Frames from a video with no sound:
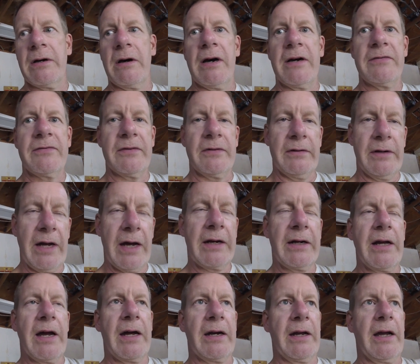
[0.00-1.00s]
off and
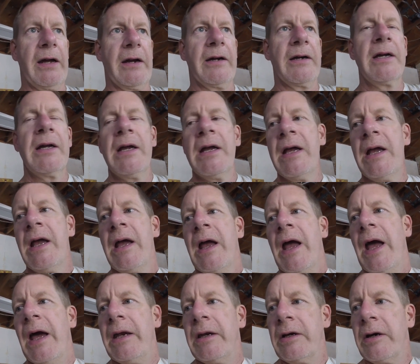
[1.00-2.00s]
yada yada yada,
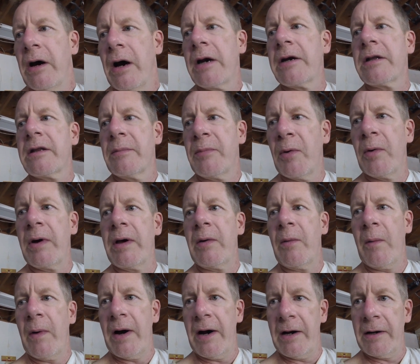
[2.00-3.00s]
and got to the
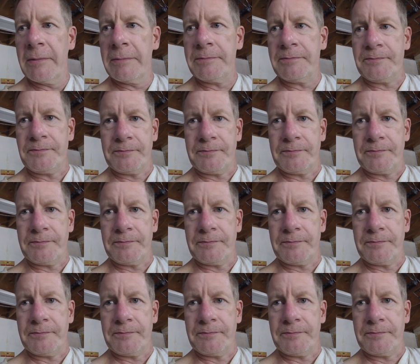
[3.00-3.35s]
point where